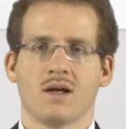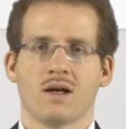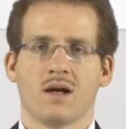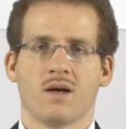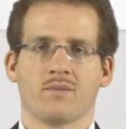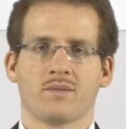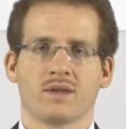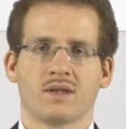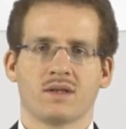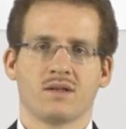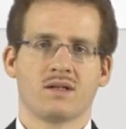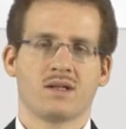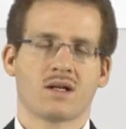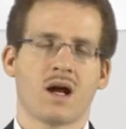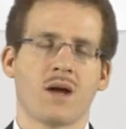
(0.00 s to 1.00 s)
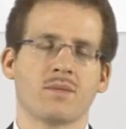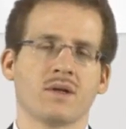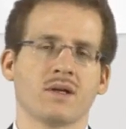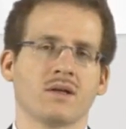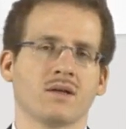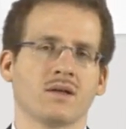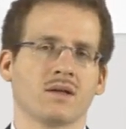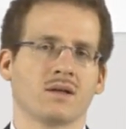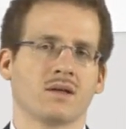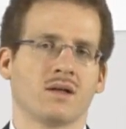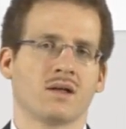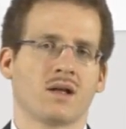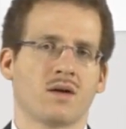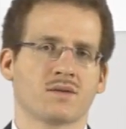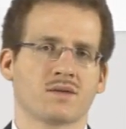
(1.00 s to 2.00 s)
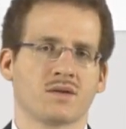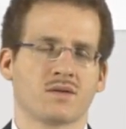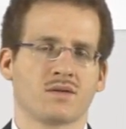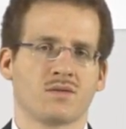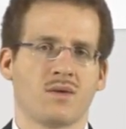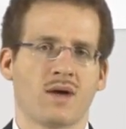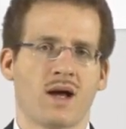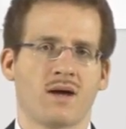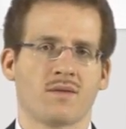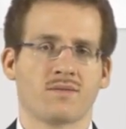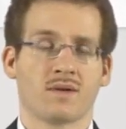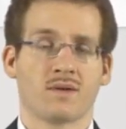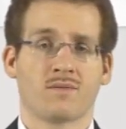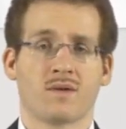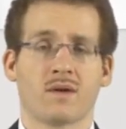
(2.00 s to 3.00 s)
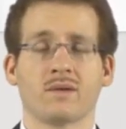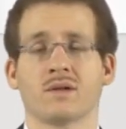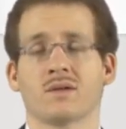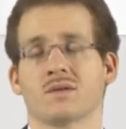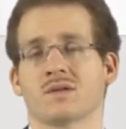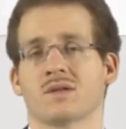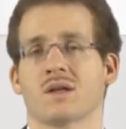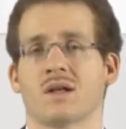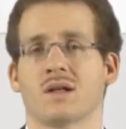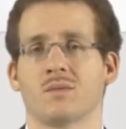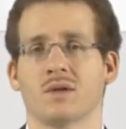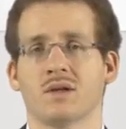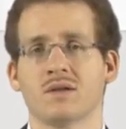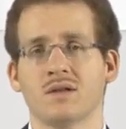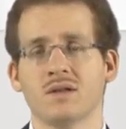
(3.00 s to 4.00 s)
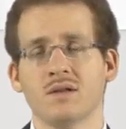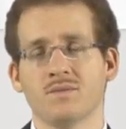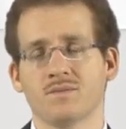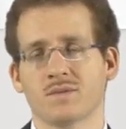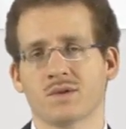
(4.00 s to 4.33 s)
The decoupling allows you to have a very good scalability.